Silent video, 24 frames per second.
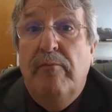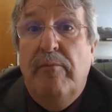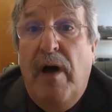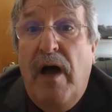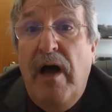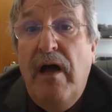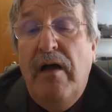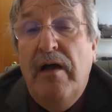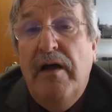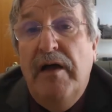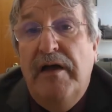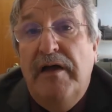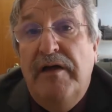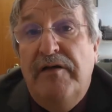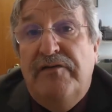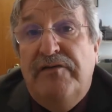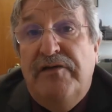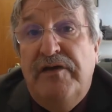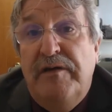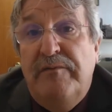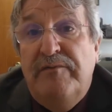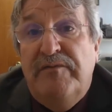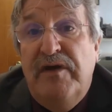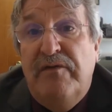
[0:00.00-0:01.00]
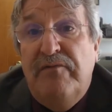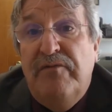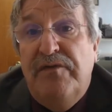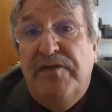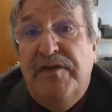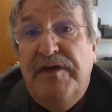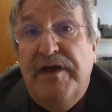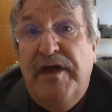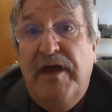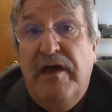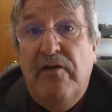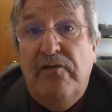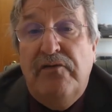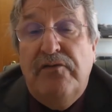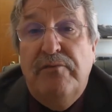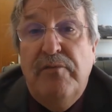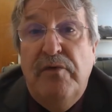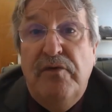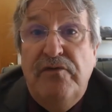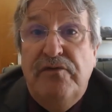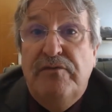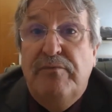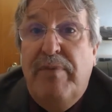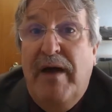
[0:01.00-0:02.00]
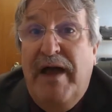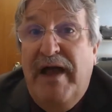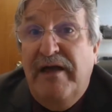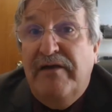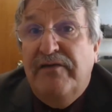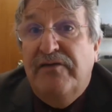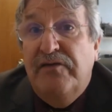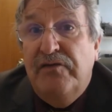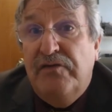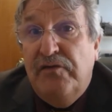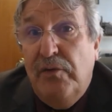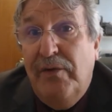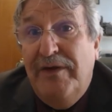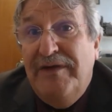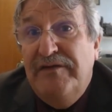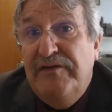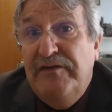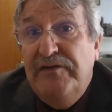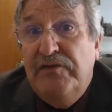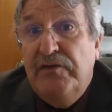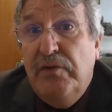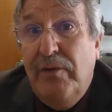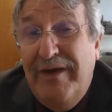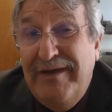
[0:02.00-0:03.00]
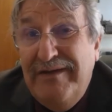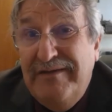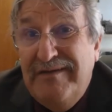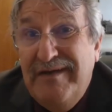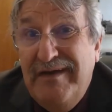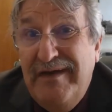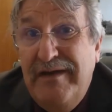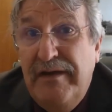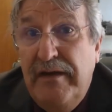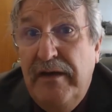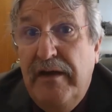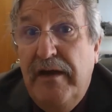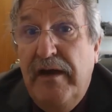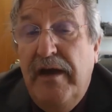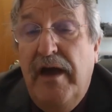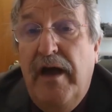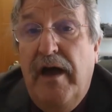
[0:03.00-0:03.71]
But it seems everything else moves back to 2020,